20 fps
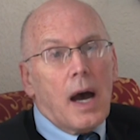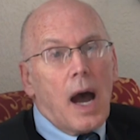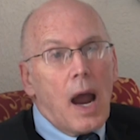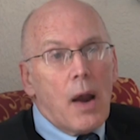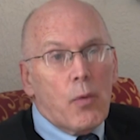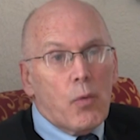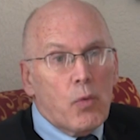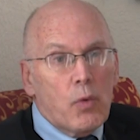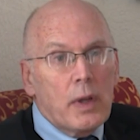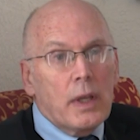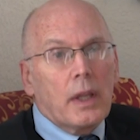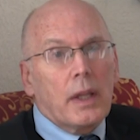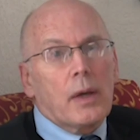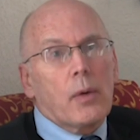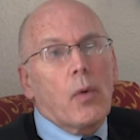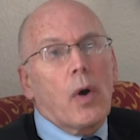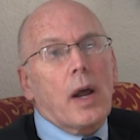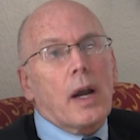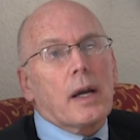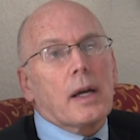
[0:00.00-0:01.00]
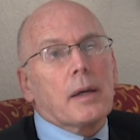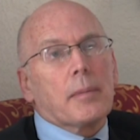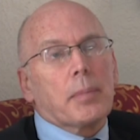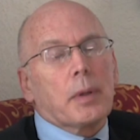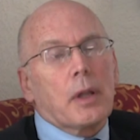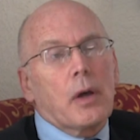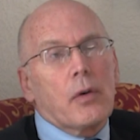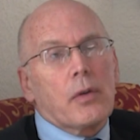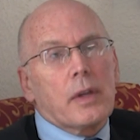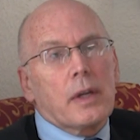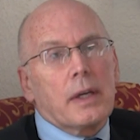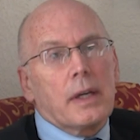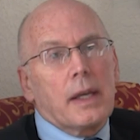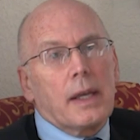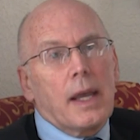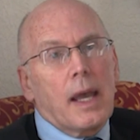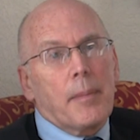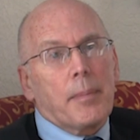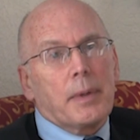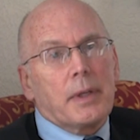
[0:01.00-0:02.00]
I really wanted a
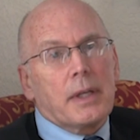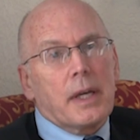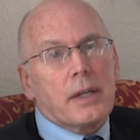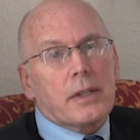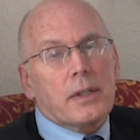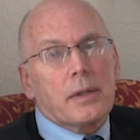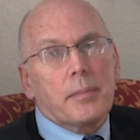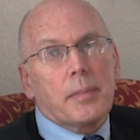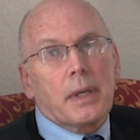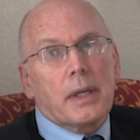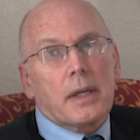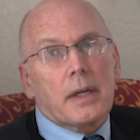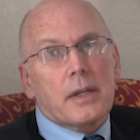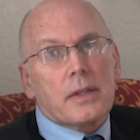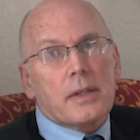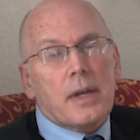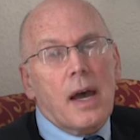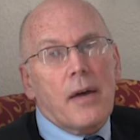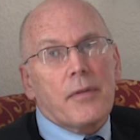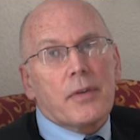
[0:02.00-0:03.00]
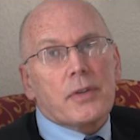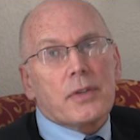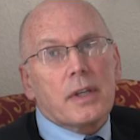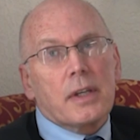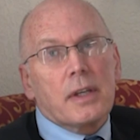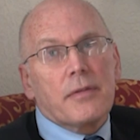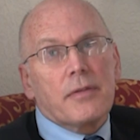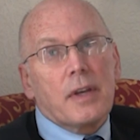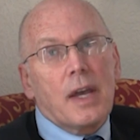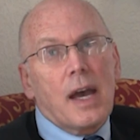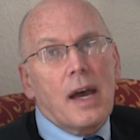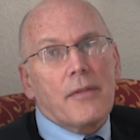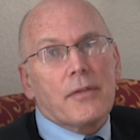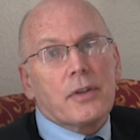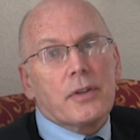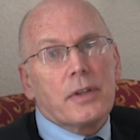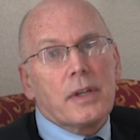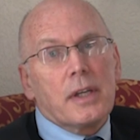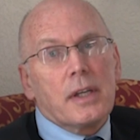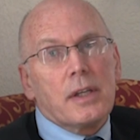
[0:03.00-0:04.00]
below-the-knee amputation, because obviously if you have
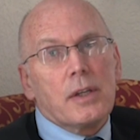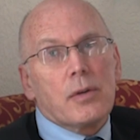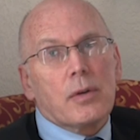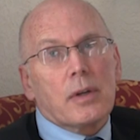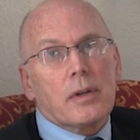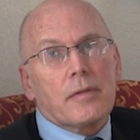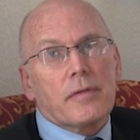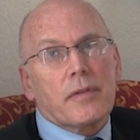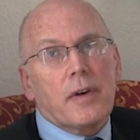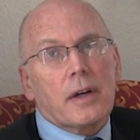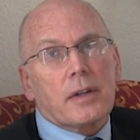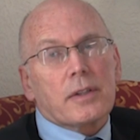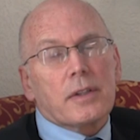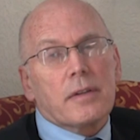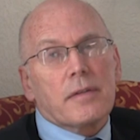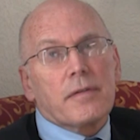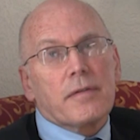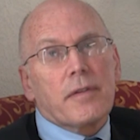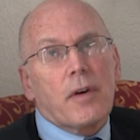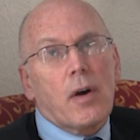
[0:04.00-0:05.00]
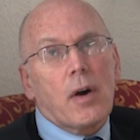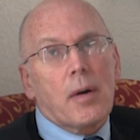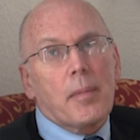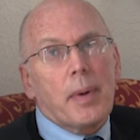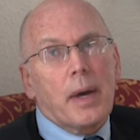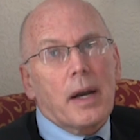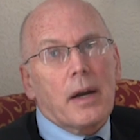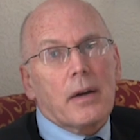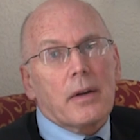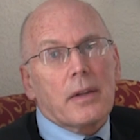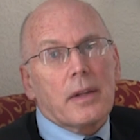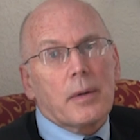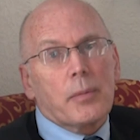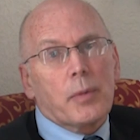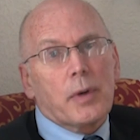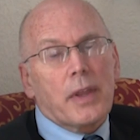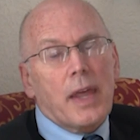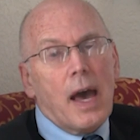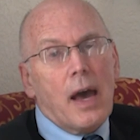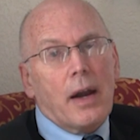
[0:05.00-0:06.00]
your knee, you can function far better than
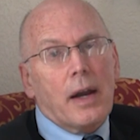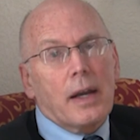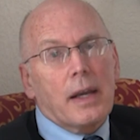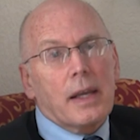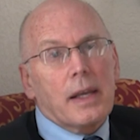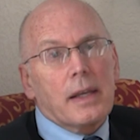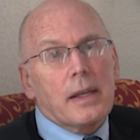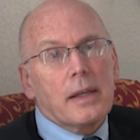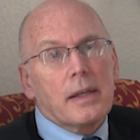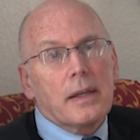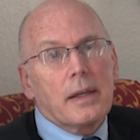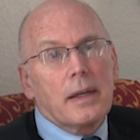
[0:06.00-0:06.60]
without a knee.